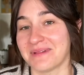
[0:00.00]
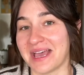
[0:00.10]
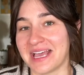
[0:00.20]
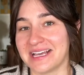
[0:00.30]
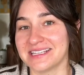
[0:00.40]

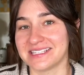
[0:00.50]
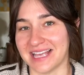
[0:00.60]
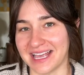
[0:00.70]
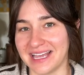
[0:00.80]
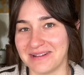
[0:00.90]
my
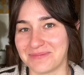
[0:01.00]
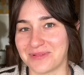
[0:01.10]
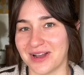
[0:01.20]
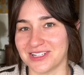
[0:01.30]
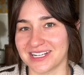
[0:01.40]
second
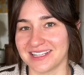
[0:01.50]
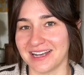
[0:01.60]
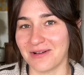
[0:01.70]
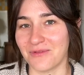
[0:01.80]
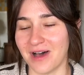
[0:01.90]
project that
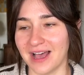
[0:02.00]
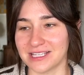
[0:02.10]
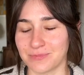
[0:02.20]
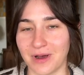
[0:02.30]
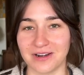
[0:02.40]
I want
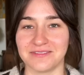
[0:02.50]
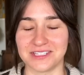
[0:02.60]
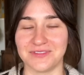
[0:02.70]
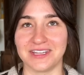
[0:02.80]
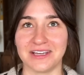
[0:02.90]
as part of
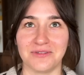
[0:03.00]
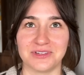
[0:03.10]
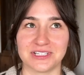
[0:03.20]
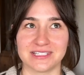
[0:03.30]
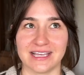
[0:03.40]
this video,
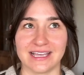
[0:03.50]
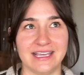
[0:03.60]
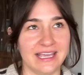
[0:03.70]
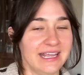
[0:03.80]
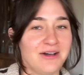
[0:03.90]
which is like
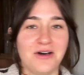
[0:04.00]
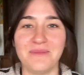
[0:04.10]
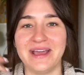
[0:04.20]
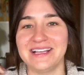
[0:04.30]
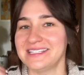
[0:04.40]
getting all
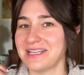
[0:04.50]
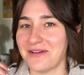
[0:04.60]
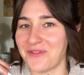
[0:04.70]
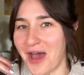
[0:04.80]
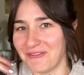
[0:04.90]
my
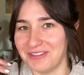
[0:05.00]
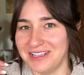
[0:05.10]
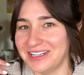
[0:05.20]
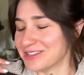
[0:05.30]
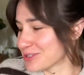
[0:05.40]
stuff off the
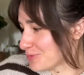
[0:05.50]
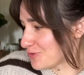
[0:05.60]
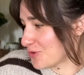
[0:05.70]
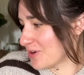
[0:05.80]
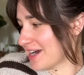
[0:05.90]
needles
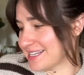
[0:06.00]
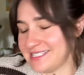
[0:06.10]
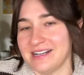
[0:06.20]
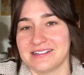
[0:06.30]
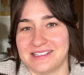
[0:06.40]
before I
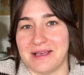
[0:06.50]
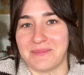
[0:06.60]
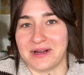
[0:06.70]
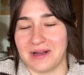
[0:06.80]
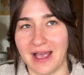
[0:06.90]
start
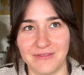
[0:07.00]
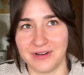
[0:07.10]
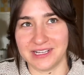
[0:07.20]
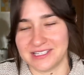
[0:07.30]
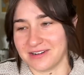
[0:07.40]
summer. I've
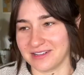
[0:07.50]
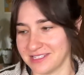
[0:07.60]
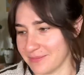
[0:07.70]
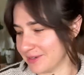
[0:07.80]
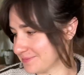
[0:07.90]
already started
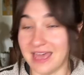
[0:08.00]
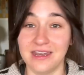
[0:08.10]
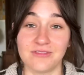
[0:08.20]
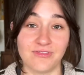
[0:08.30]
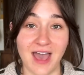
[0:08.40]
summer. And
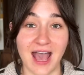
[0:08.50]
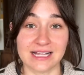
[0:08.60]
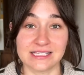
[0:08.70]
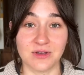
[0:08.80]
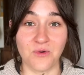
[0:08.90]
in
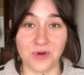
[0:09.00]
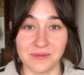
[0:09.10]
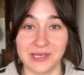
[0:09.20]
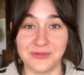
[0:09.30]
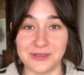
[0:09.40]
fact, one of
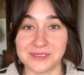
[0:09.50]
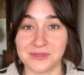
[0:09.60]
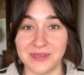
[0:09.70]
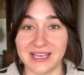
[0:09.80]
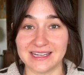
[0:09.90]
my goals this
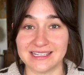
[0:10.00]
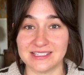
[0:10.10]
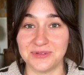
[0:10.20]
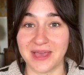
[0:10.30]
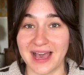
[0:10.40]
weekend is
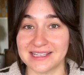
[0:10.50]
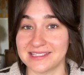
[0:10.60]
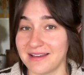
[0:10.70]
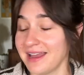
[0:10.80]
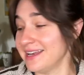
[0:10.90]
to cast
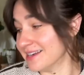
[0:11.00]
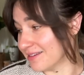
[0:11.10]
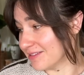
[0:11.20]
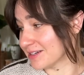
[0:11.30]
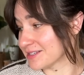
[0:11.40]
on
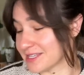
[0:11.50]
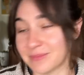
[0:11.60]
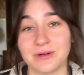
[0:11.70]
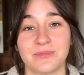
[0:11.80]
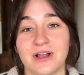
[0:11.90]
another
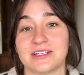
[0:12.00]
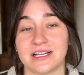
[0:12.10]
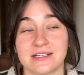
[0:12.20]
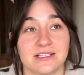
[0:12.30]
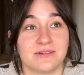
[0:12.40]
summer
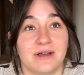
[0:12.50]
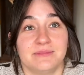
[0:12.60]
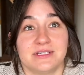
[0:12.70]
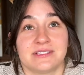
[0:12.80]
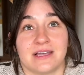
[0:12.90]
project. So
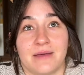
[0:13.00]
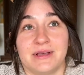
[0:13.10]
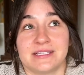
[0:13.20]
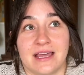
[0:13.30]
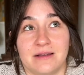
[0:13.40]
I'm
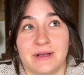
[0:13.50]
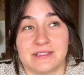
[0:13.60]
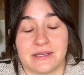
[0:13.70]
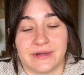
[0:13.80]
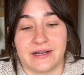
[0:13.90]
excited about
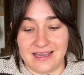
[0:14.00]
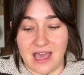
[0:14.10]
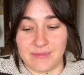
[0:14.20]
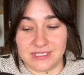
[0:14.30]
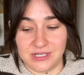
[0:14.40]
summer.
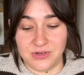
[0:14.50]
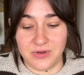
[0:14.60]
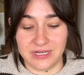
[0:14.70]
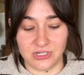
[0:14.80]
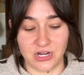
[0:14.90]
I'm still
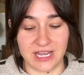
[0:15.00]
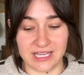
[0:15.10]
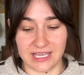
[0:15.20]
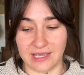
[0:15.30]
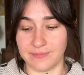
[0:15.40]
going to try to
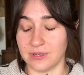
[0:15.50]
keep